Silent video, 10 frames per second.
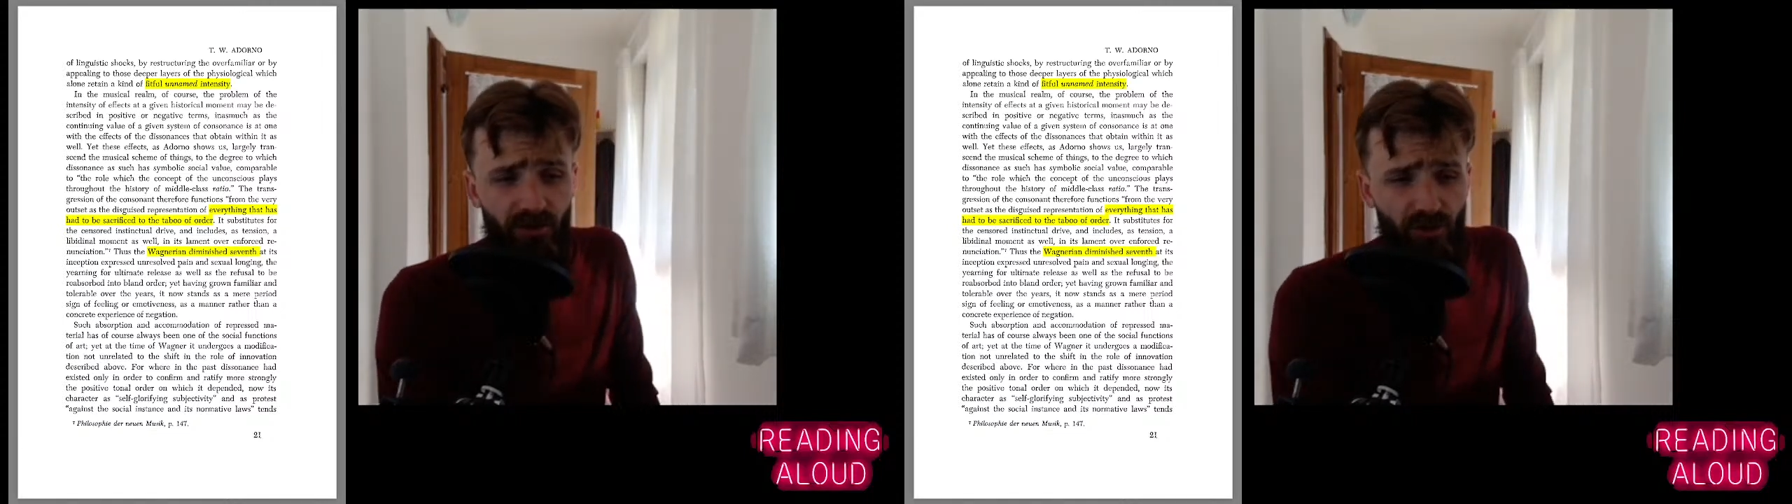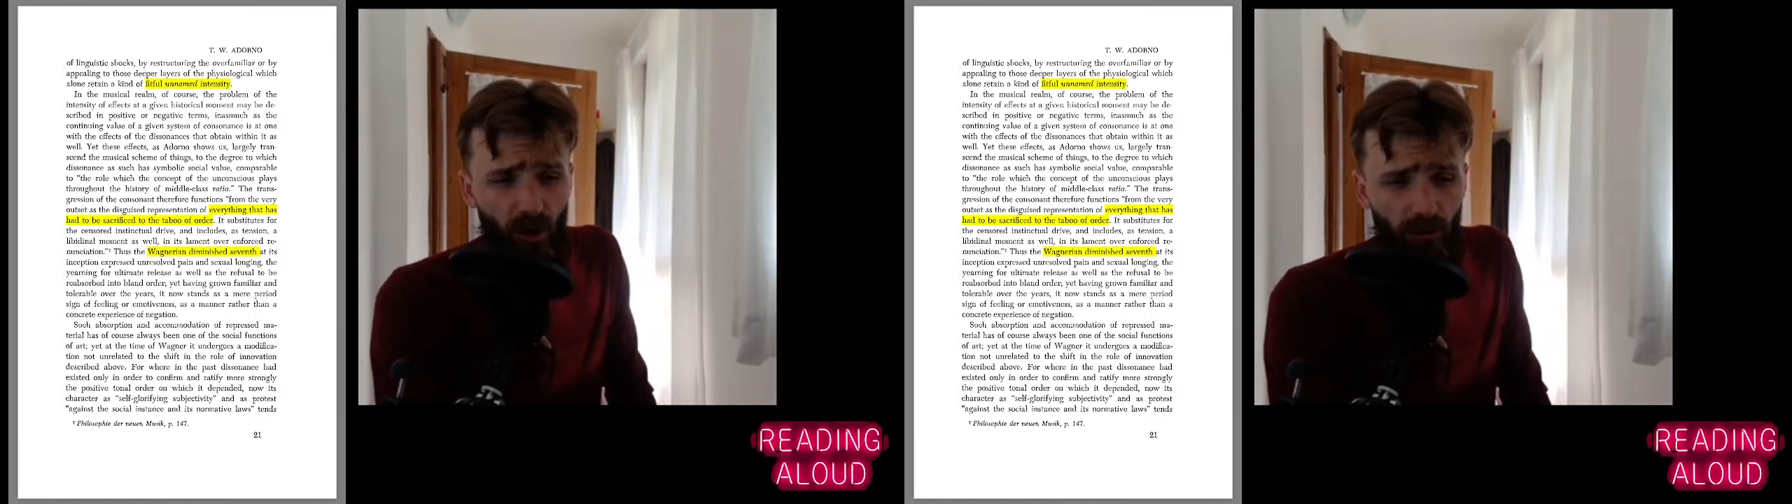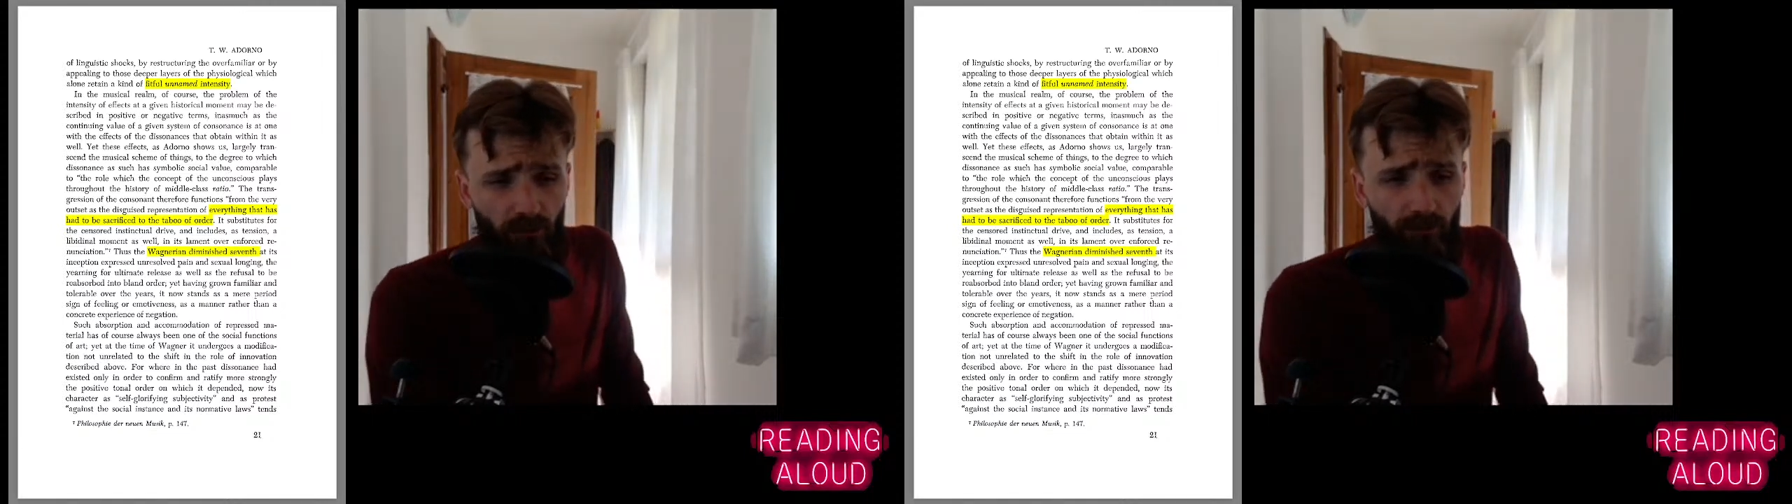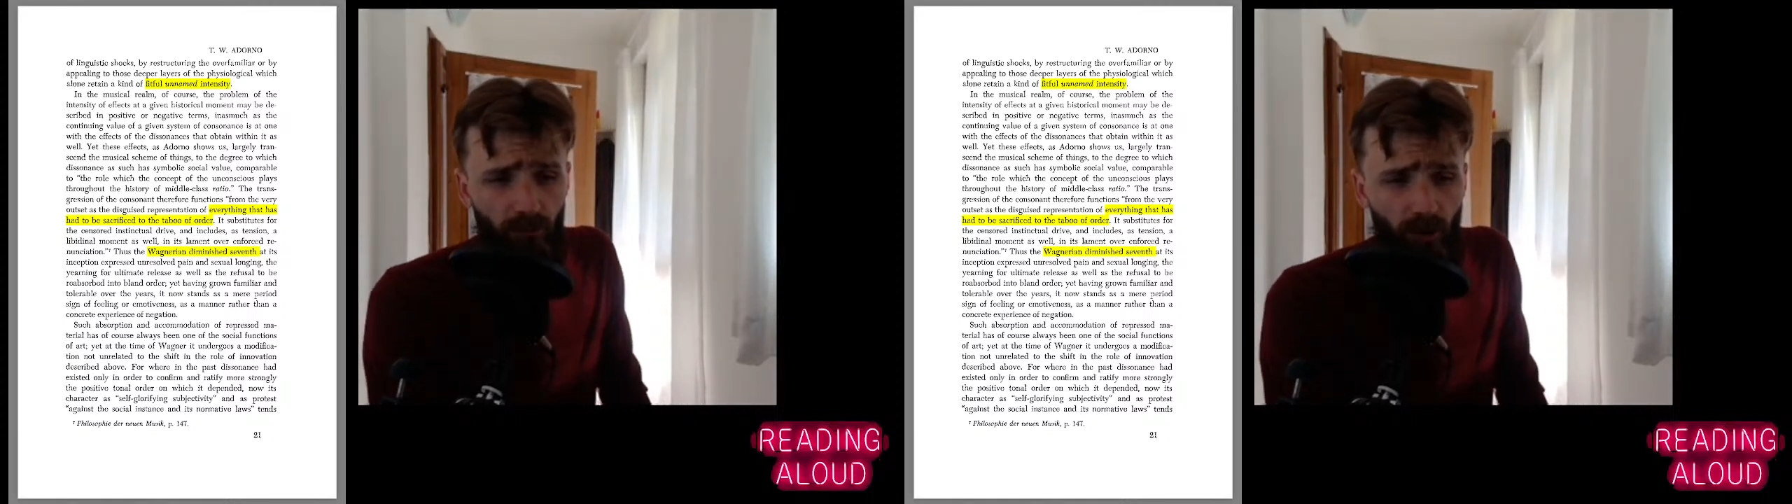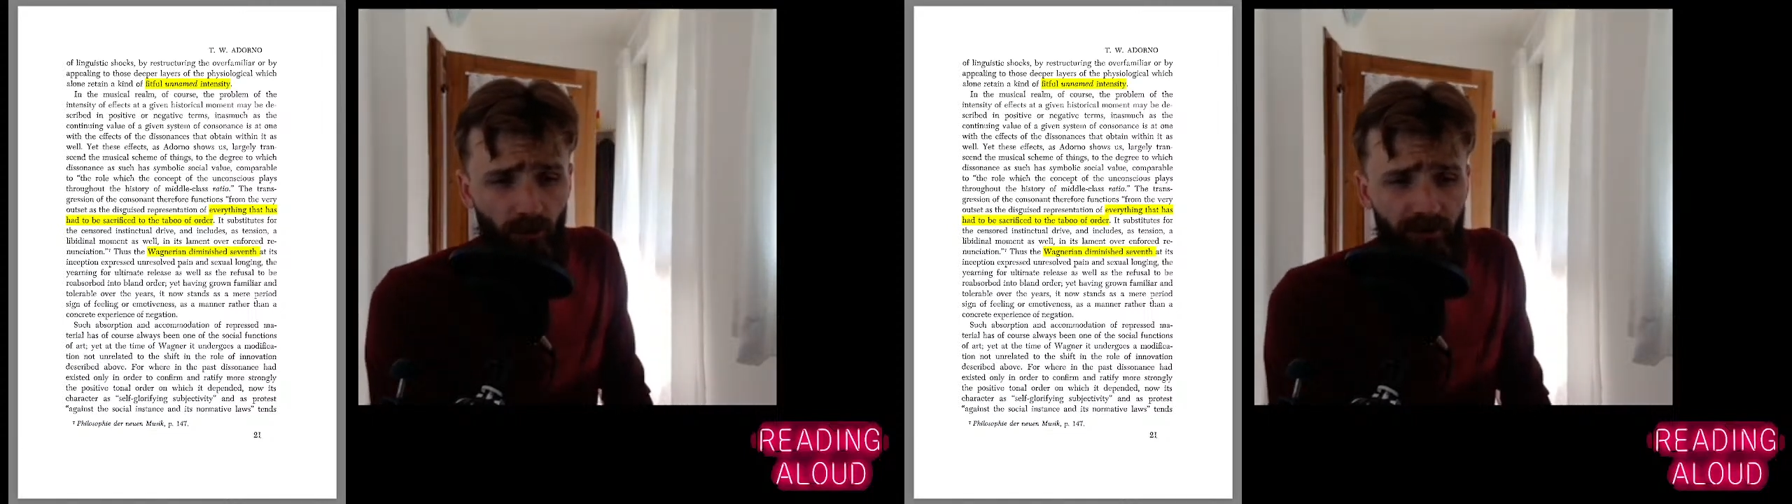tolerable
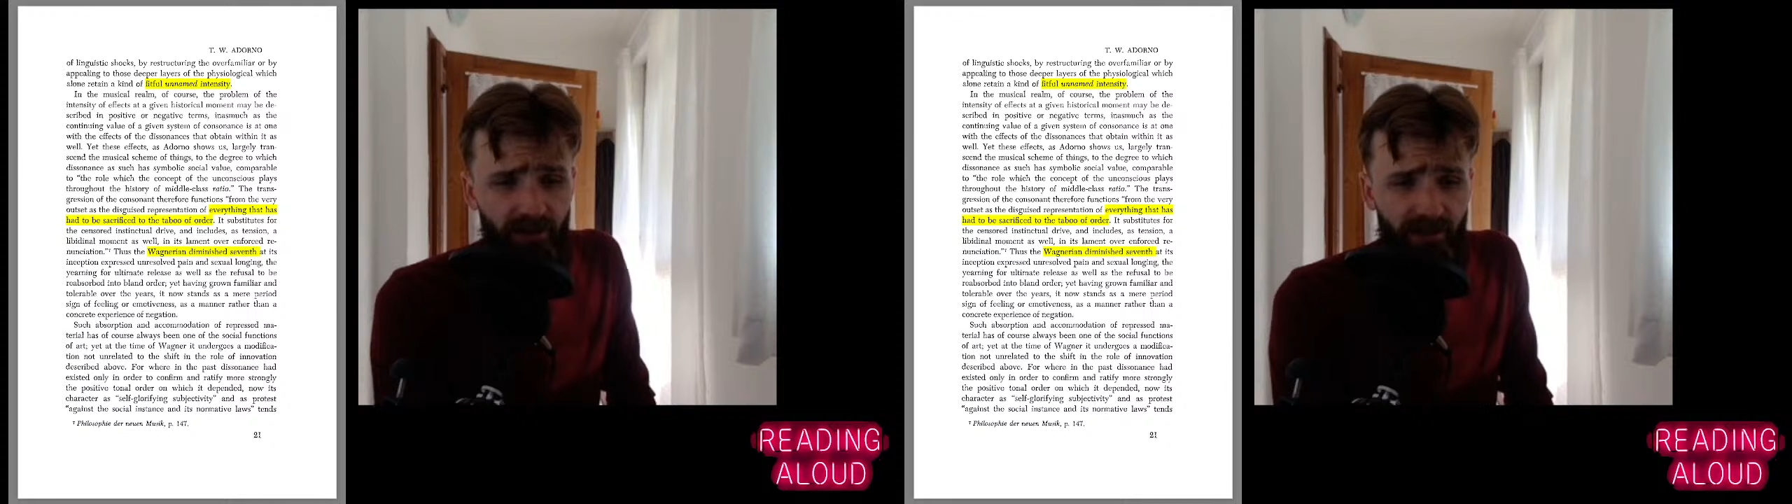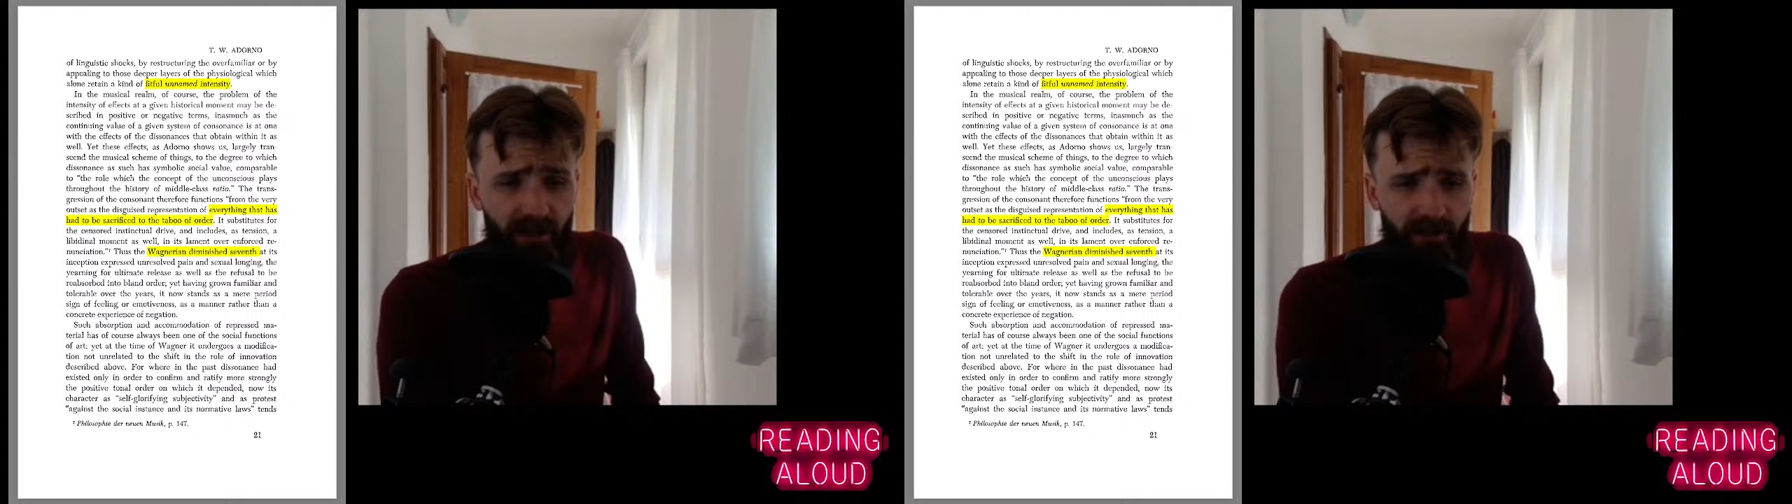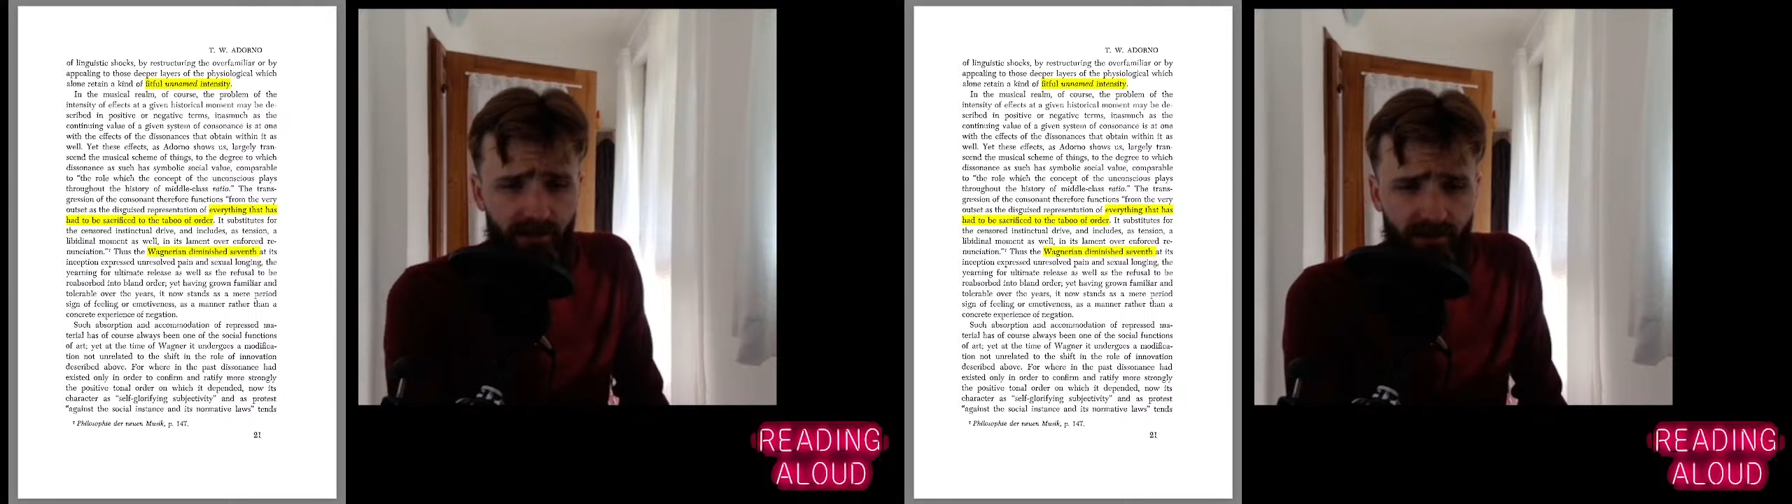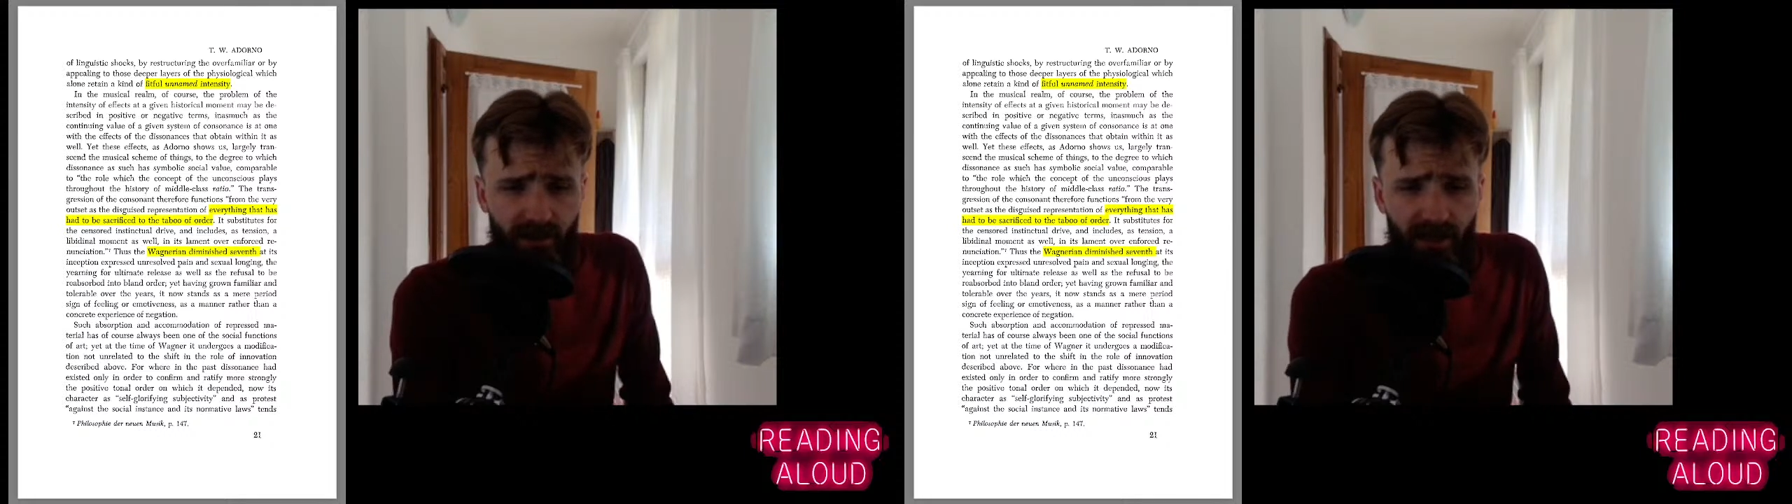over the years,